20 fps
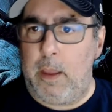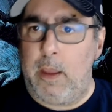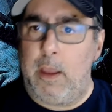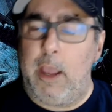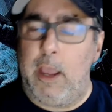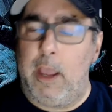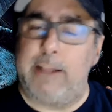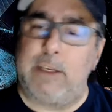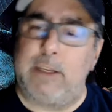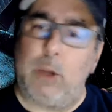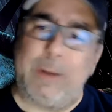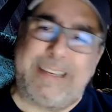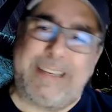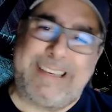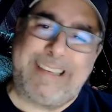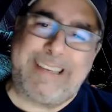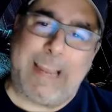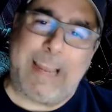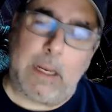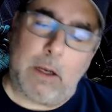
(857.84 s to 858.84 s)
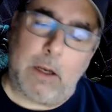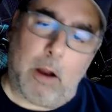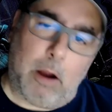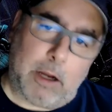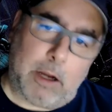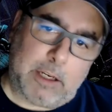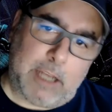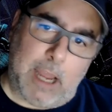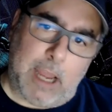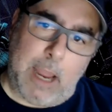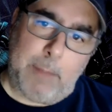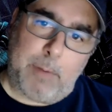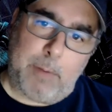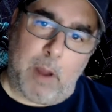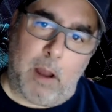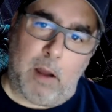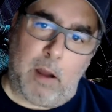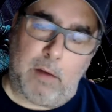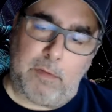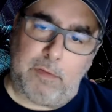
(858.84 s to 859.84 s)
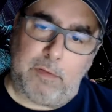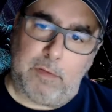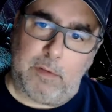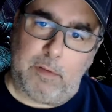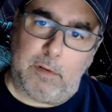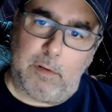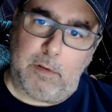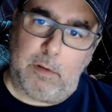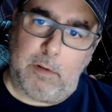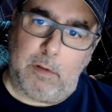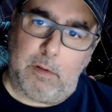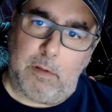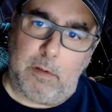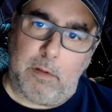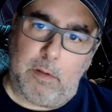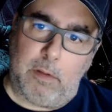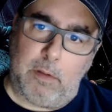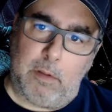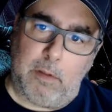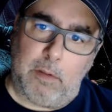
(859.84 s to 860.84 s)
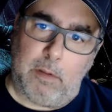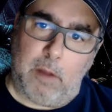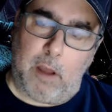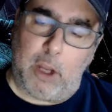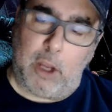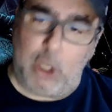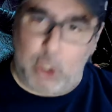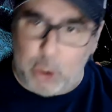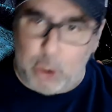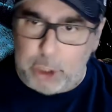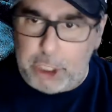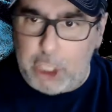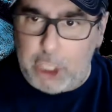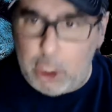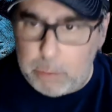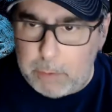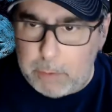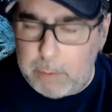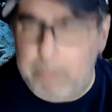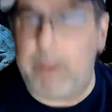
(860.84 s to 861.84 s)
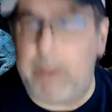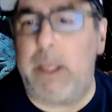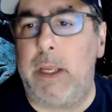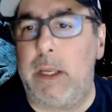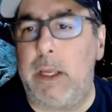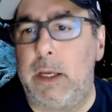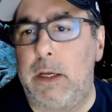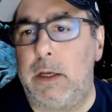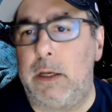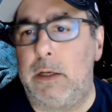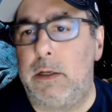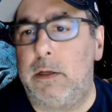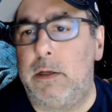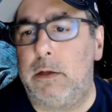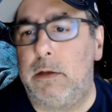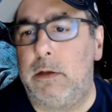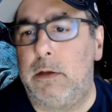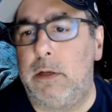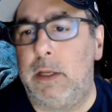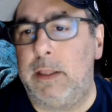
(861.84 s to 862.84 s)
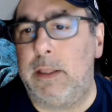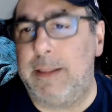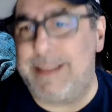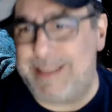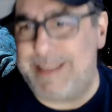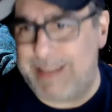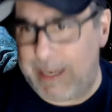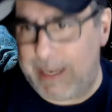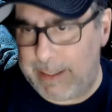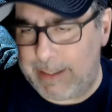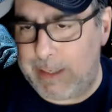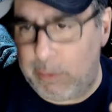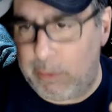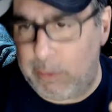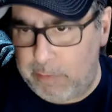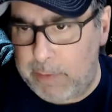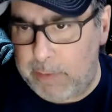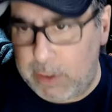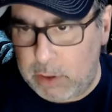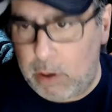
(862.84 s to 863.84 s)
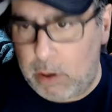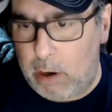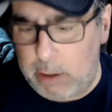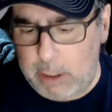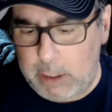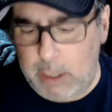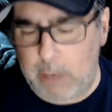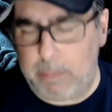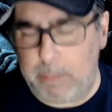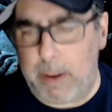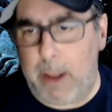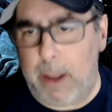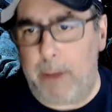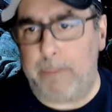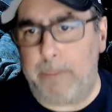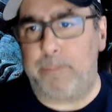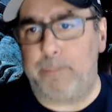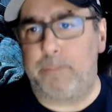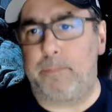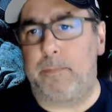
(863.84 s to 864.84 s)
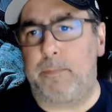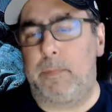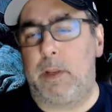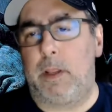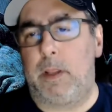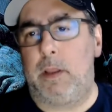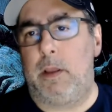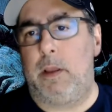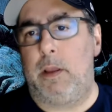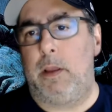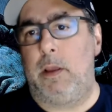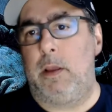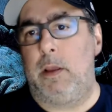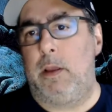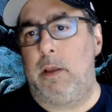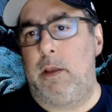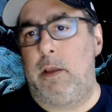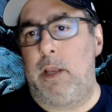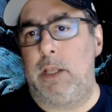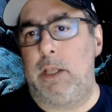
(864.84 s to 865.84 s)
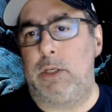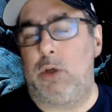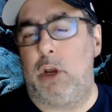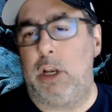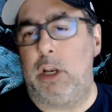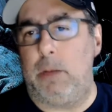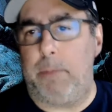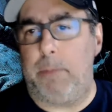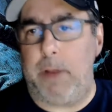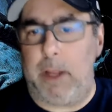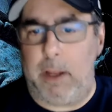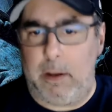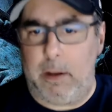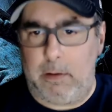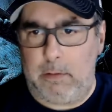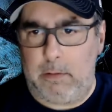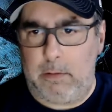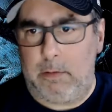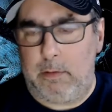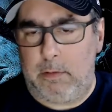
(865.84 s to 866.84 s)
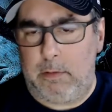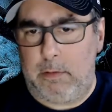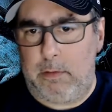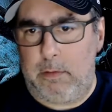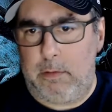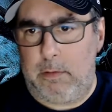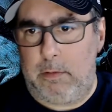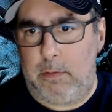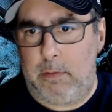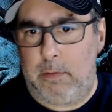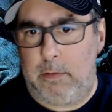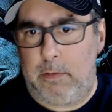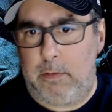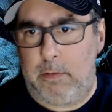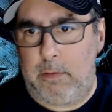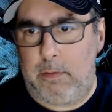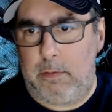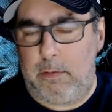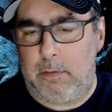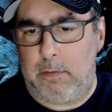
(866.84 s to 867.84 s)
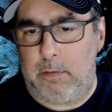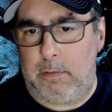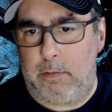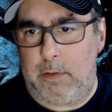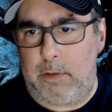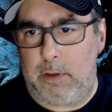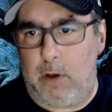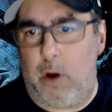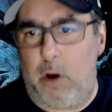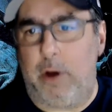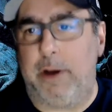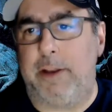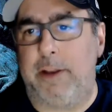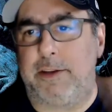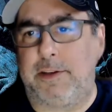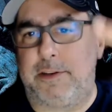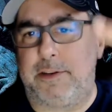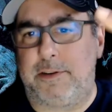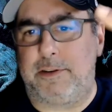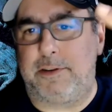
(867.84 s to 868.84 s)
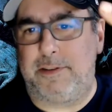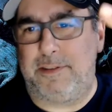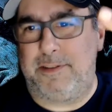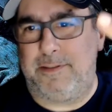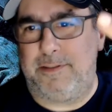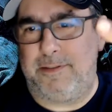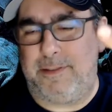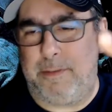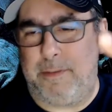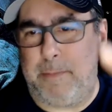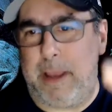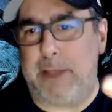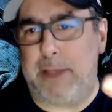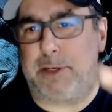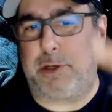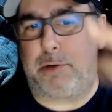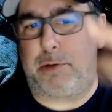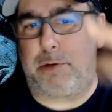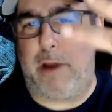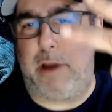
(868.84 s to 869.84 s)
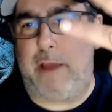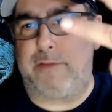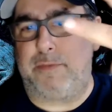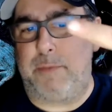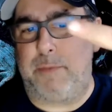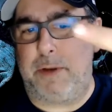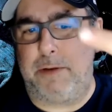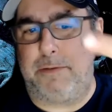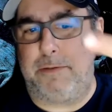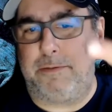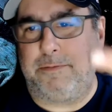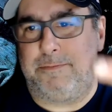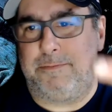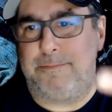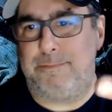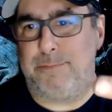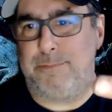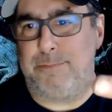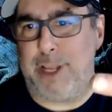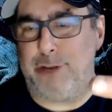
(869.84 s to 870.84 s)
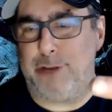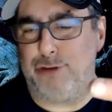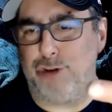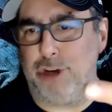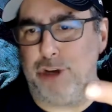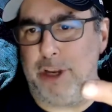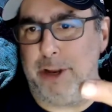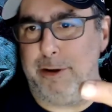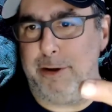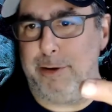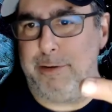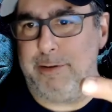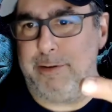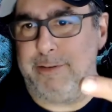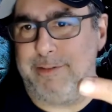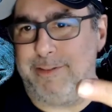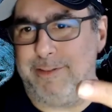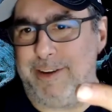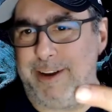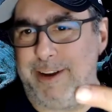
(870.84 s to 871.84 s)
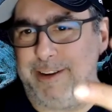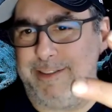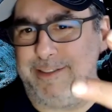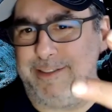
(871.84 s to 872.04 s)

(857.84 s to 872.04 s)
And so a second archetype of a good human being, in the sense that we've been talking about, is going to be the artist, the master craftsman, the engineer, right?